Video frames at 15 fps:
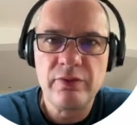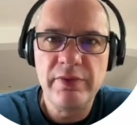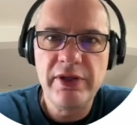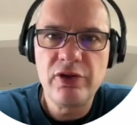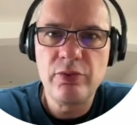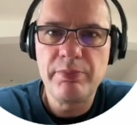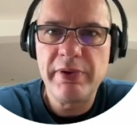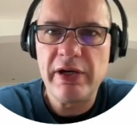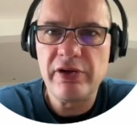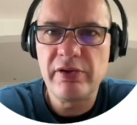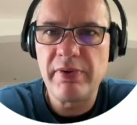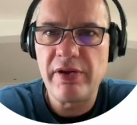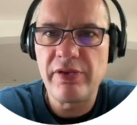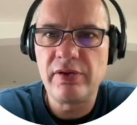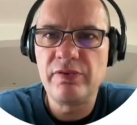We compare the
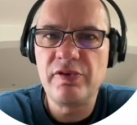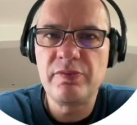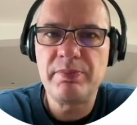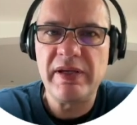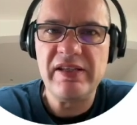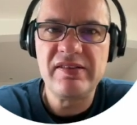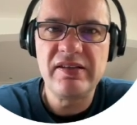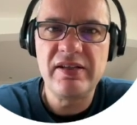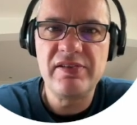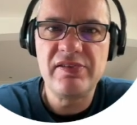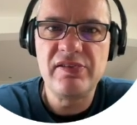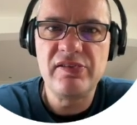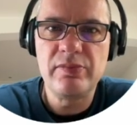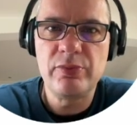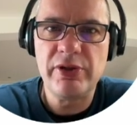method with
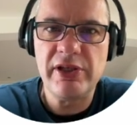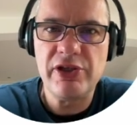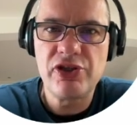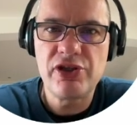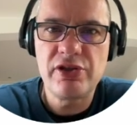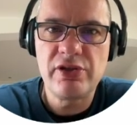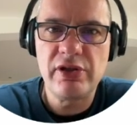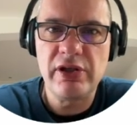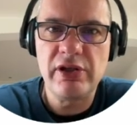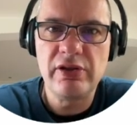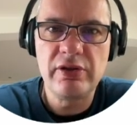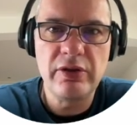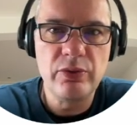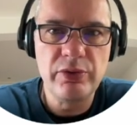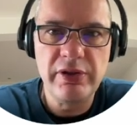baselines in simulation,
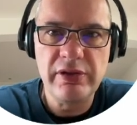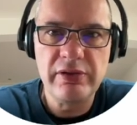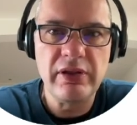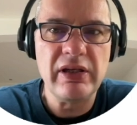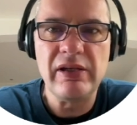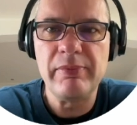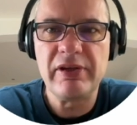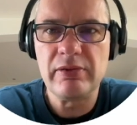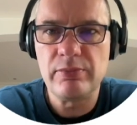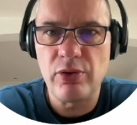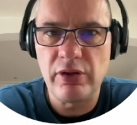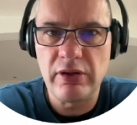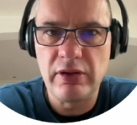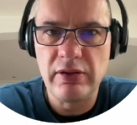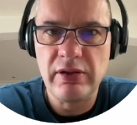including the dynamical
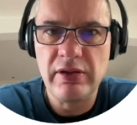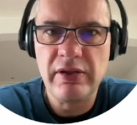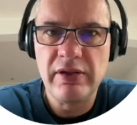model,